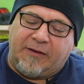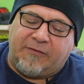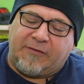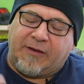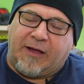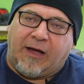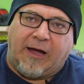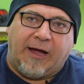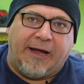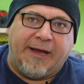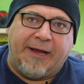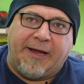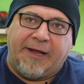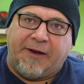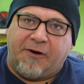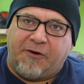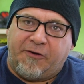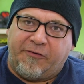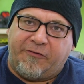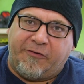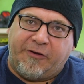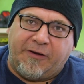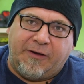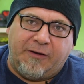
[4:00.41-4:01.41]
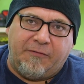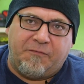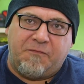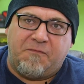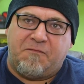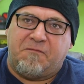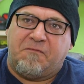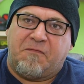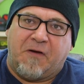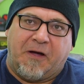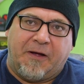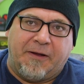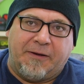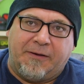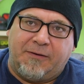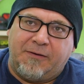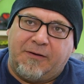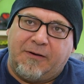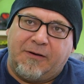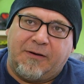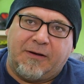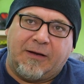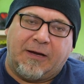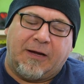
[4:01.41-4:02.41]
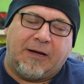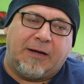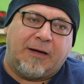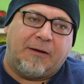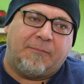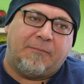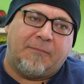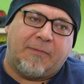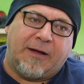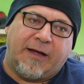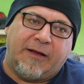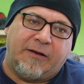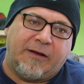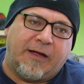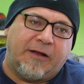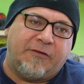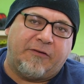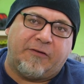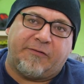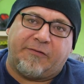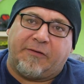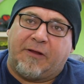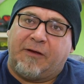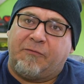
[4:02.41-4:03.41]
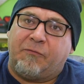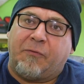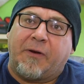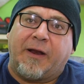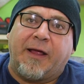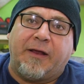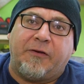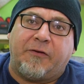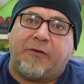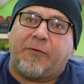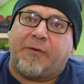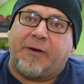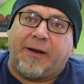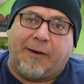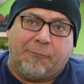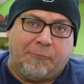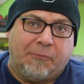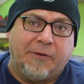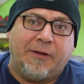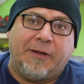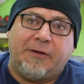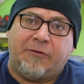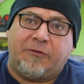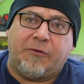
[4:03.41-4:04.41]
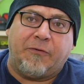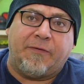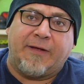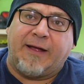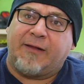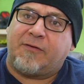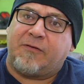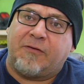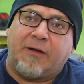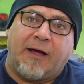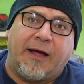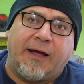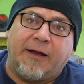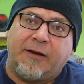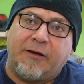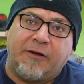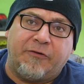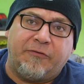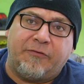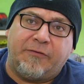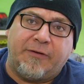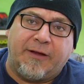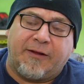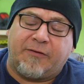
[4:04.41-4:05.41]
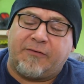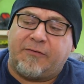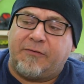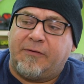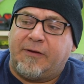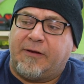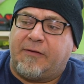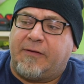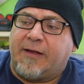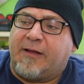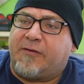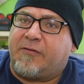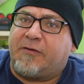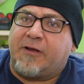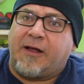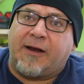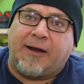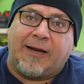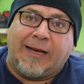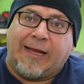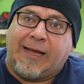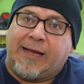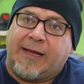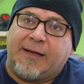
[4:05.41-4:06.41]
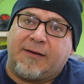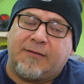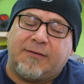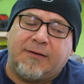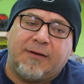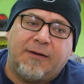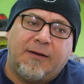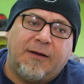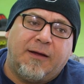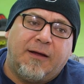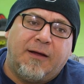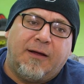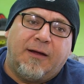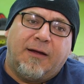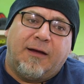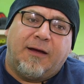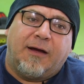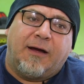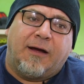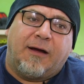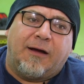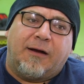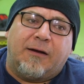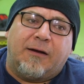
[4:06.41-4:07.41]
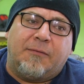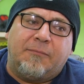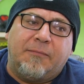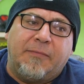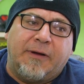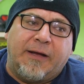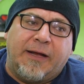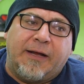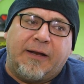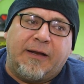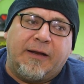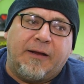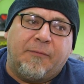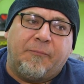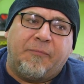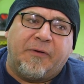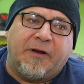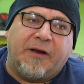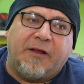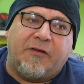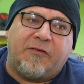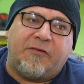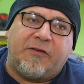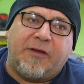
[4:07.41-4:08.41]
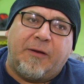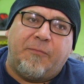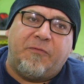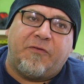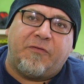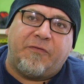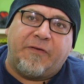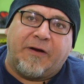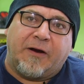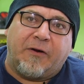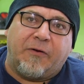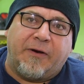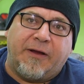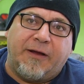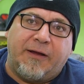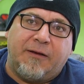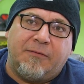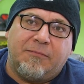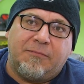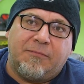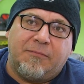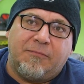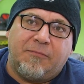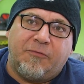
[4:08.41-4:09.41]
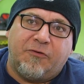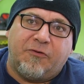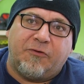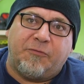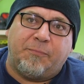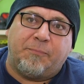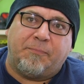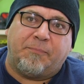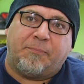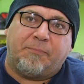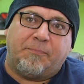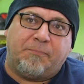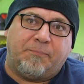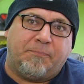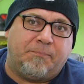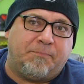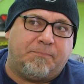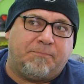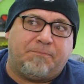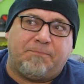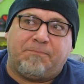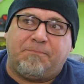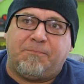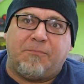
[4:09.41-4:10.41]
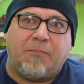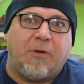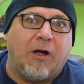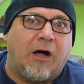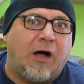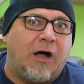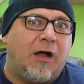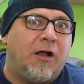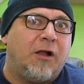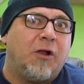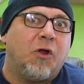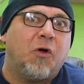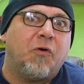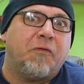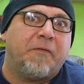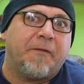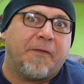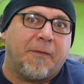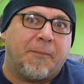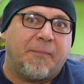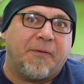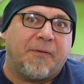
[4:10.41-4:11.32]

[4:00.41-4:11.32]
is high energy, fun. Um, I, I just love what I do, and I really do. That's not, that's, that's not an act. Uh, and, but it seems very all over the